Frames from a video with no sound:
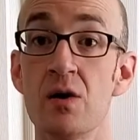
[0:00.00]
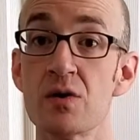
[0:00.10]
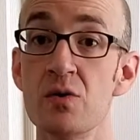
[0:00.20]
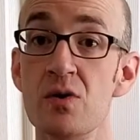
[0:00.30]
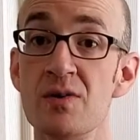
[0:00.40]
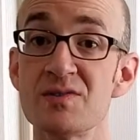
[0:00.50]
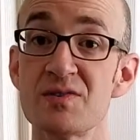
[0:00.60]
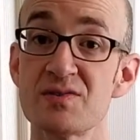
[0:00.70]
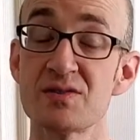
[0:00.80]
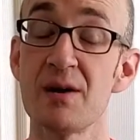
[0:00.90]
Cool. So
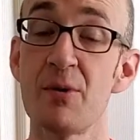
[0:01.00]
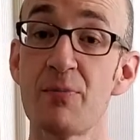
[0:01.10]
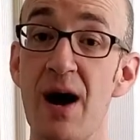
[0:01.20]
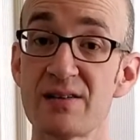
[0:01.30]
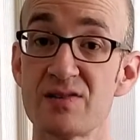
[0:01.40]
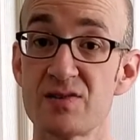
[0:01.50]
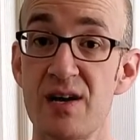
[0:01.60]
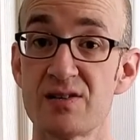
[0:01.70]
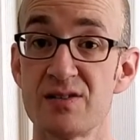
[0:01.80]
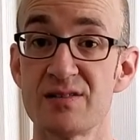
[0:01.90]
those are a couple of practice
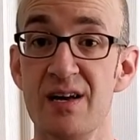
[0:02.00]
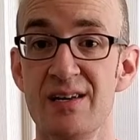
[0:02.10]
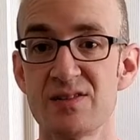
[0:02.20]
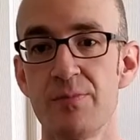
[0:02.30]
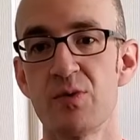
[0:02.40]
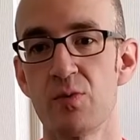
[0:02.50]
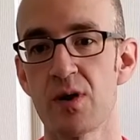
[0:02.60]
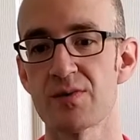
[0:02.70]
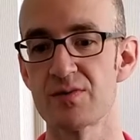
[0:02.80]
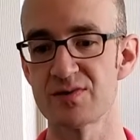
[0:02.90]
strategies to help you
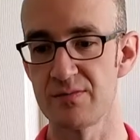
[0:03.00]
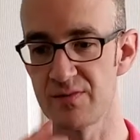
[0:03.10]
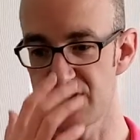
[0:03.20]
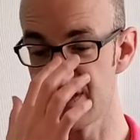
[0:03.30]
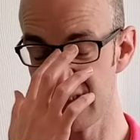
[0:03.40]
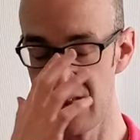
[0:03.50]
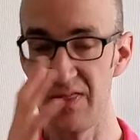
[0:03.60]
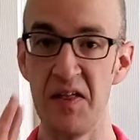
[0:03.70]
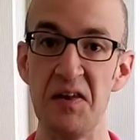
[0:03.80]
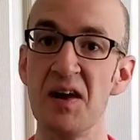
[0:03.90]
work through some of just
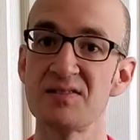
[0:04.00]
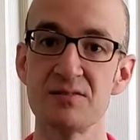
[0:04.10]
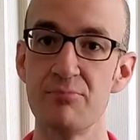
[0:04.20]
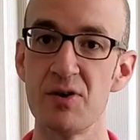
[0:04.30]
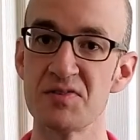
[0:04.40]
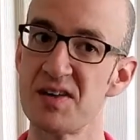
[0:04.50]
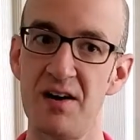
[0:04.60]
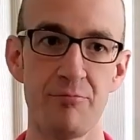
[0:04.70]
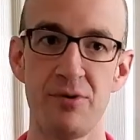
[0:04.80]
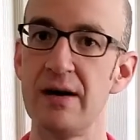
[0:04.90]
the nuts and bolts
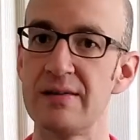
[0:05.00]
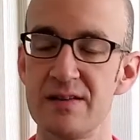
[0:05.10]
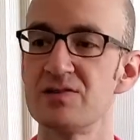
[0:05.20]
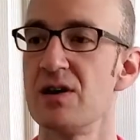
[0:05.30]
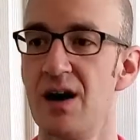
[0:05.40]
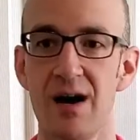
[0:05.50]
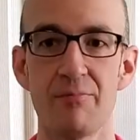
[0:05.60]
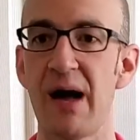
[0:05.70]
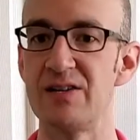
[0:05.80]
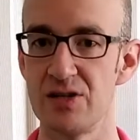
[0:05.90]
of playing these
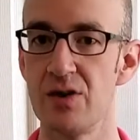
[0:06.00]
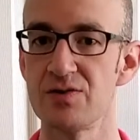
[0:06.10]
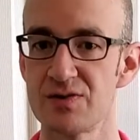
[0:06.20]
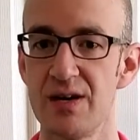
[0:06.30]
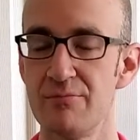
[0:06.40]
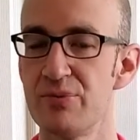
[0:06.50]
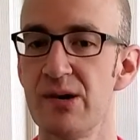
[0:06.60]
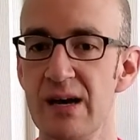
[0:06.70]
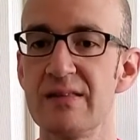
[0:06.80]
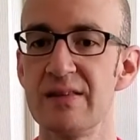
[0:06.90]
arpeggios and
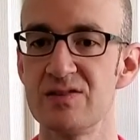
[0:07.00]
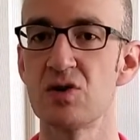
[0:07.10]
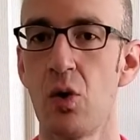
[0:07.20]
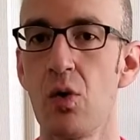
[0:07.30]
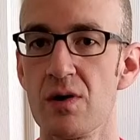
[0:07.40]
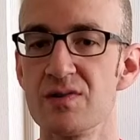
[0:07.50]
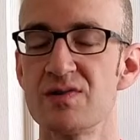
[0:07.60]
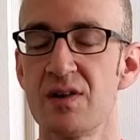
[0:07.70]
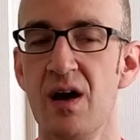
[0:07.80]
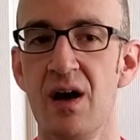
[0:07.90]
playing these
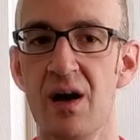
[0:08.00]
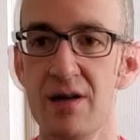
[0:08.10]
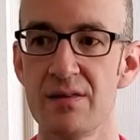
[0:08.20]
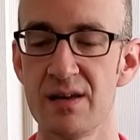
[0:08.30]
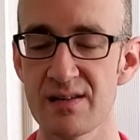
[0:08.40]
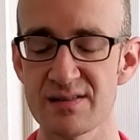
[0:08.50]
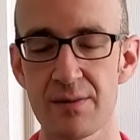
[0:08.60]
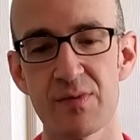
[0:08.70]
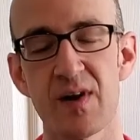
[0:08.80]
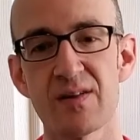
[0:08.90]
chords. The next step
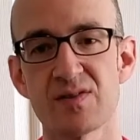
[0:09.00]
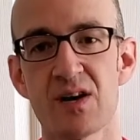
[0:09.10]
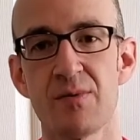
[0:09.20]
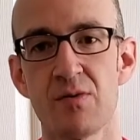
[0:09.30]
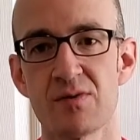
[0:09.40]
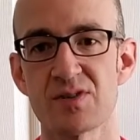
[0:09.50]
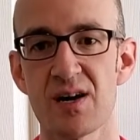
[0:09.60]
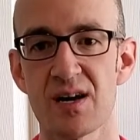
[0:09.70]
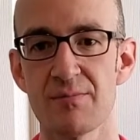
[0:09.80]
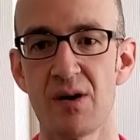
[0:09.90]
we've got to talk about when we're
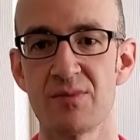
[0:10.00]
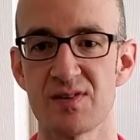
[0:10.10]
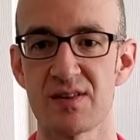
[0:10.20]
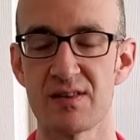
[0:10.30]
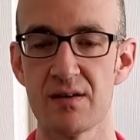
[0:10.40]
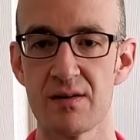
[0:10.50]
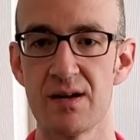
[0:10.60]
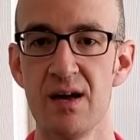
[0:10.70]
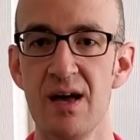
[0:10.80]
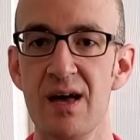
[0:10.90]
talking about music
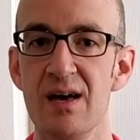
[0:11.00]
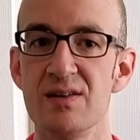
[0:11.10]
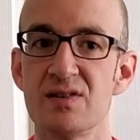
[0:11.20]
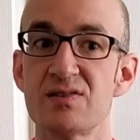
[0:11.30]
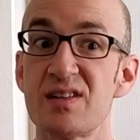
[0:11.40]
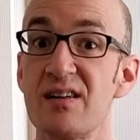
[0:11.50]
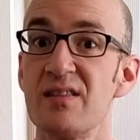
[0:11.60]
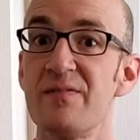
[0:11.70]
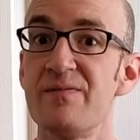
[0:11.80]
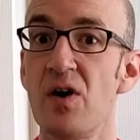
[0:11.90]
theory is understanding
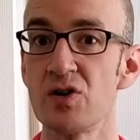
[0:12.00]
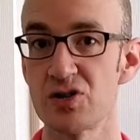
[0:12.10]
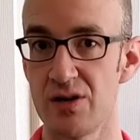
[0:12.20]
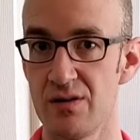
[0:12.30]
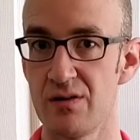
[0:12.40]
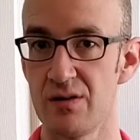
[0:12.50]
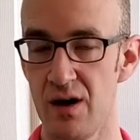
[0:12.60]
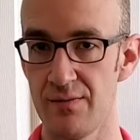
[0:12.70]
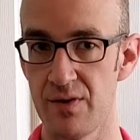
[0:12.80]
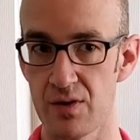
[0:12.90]
the function
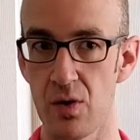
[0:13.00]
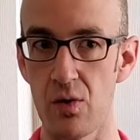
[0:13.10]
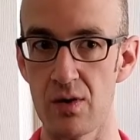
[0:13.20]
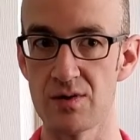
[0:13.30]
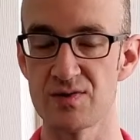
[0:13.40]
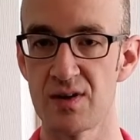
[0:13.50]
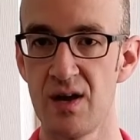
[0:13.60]
of the chords.